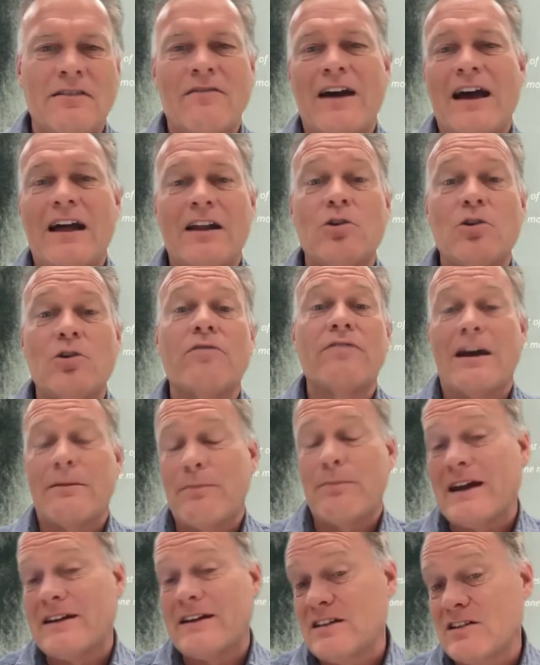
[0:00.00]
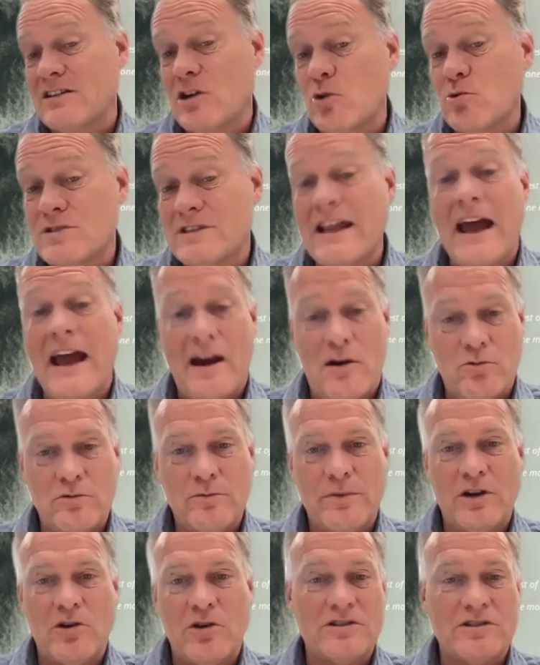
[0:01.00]
value of that patent goes down,
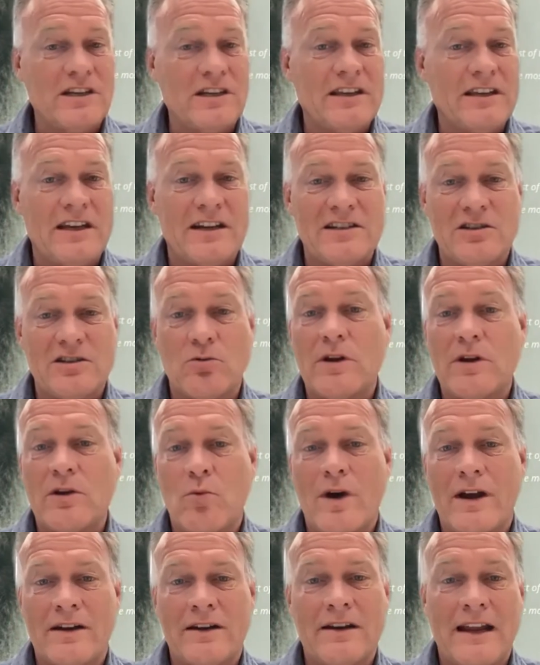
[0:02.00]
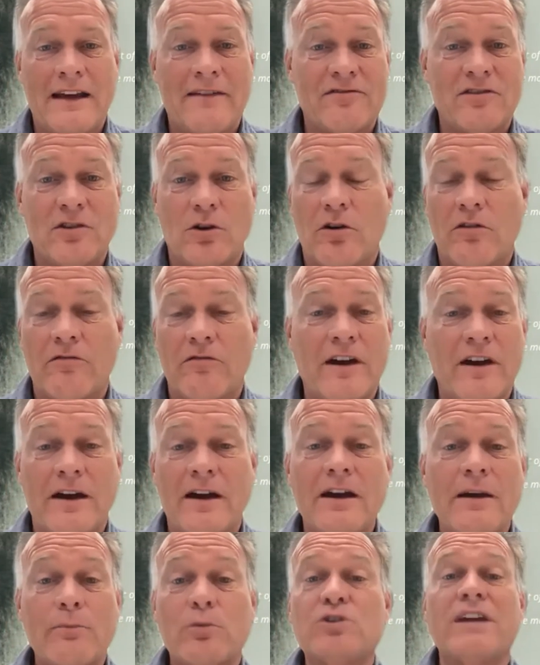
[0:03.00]
because there is only one left of
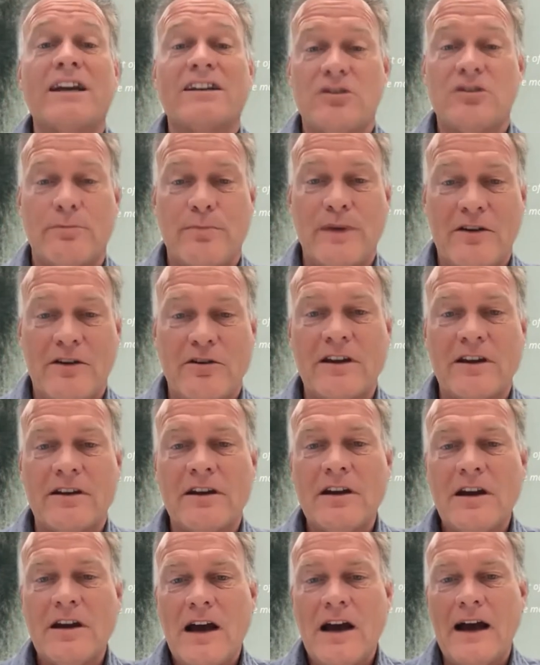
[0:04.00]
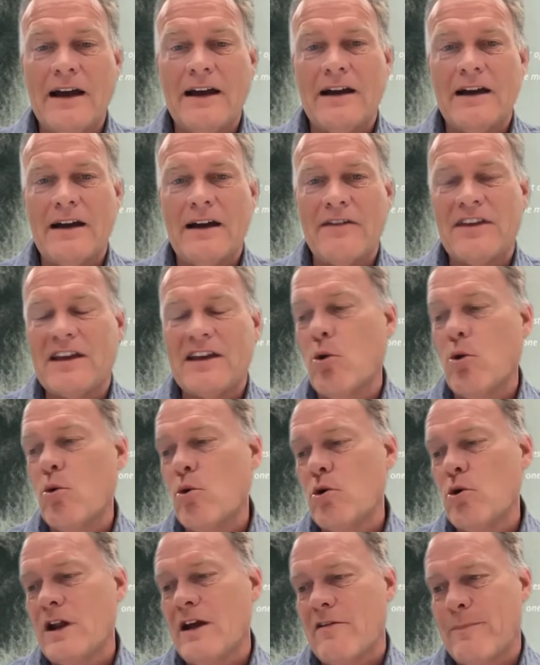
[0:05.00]
protection period. I think
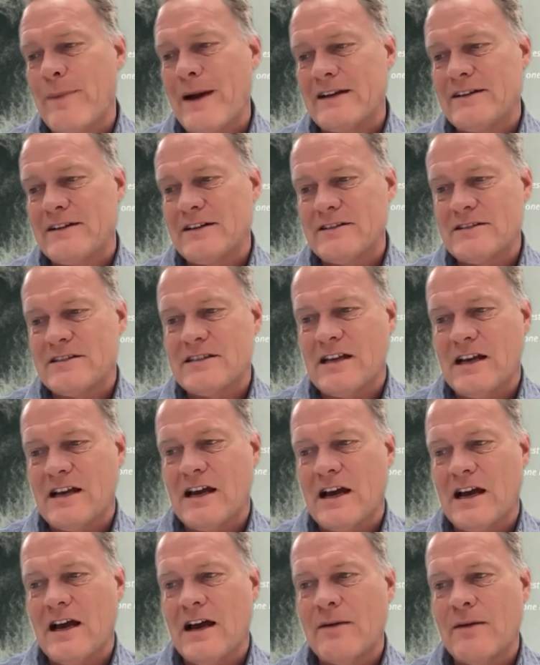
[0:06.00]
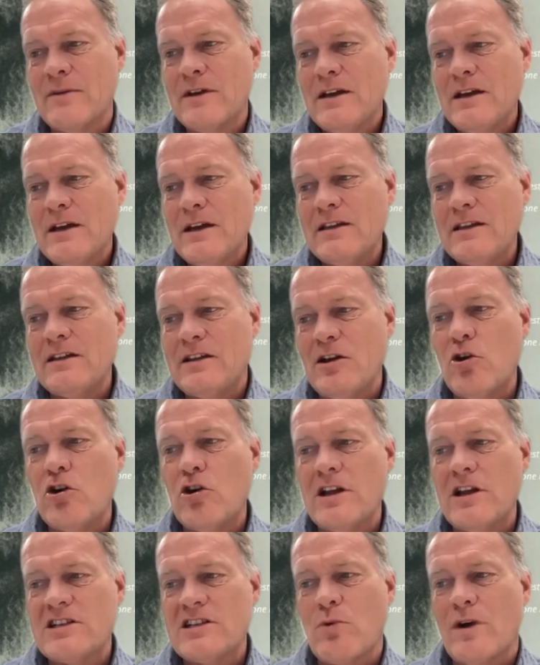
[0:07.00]
all our patents, the
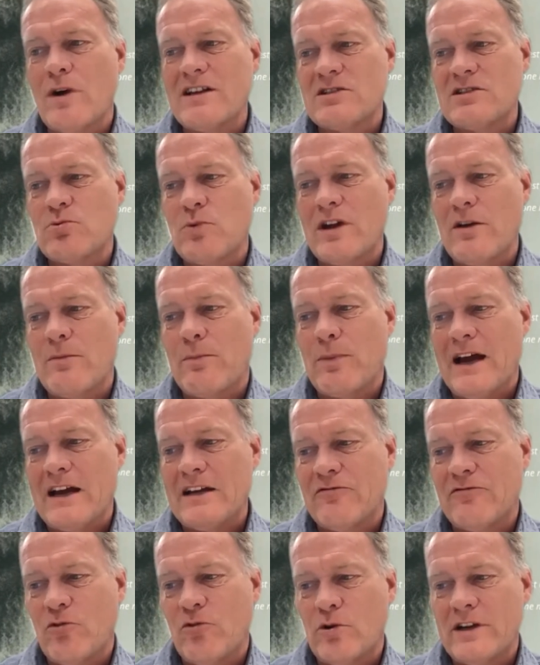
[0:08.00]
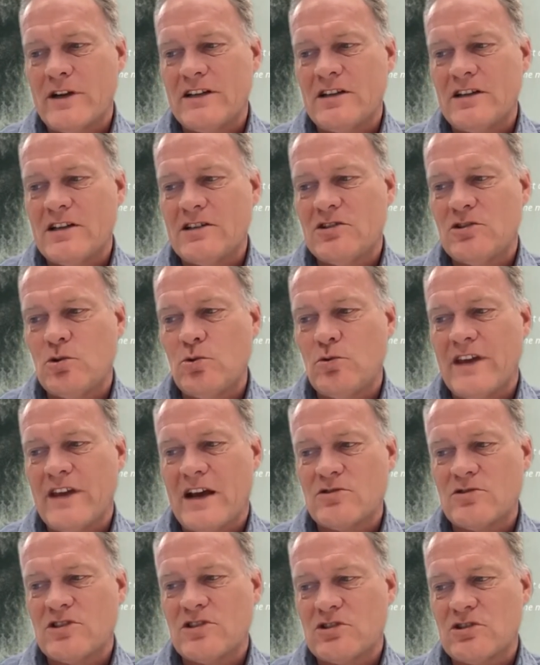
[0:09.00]
earliest ones we applied for in
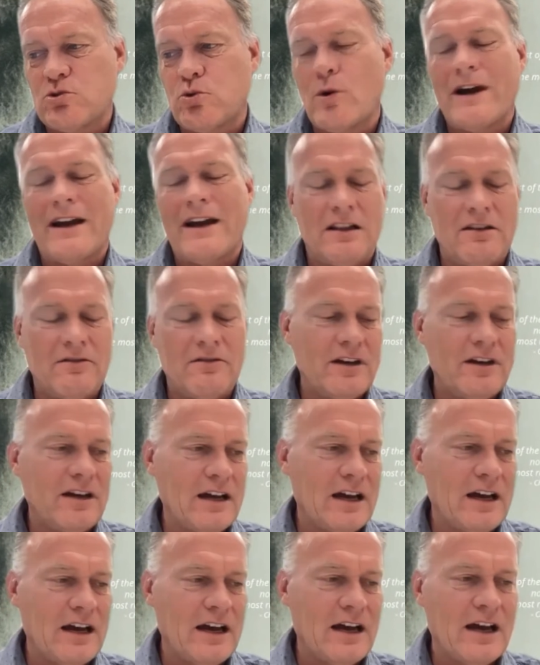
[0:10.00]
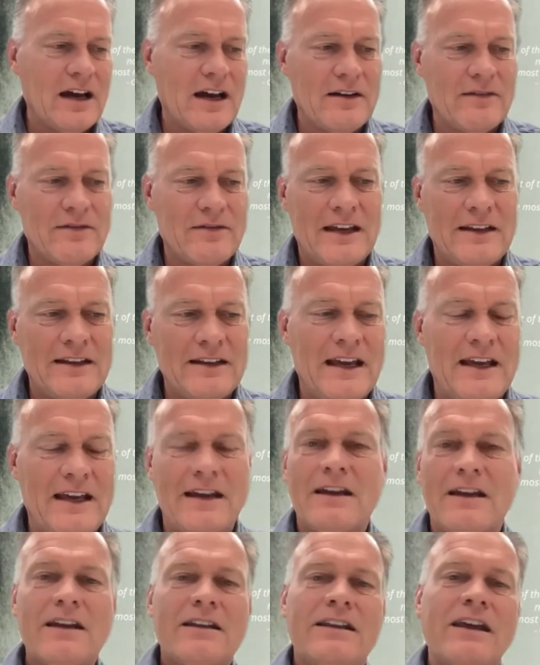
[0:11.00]
2012,
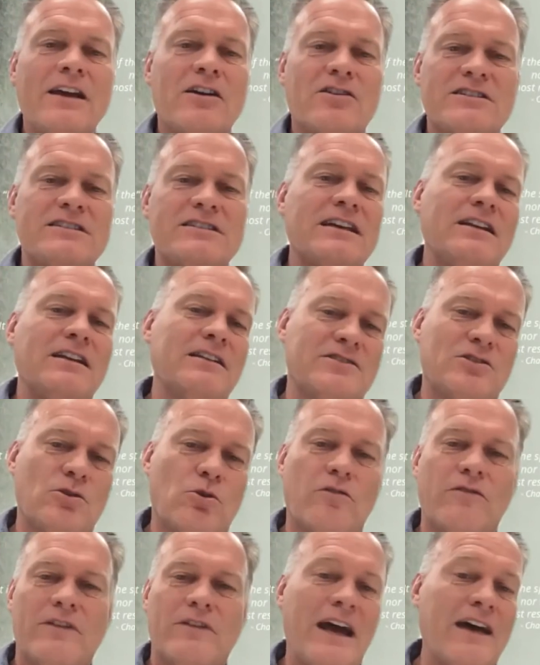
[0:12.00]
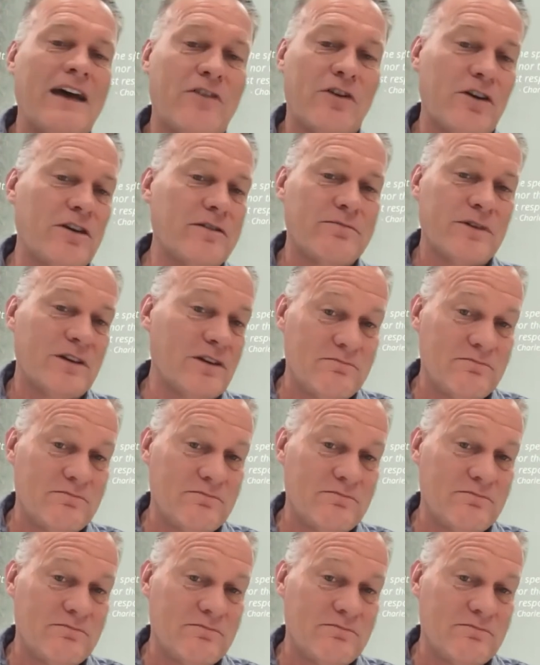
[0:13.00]
they are still sort of another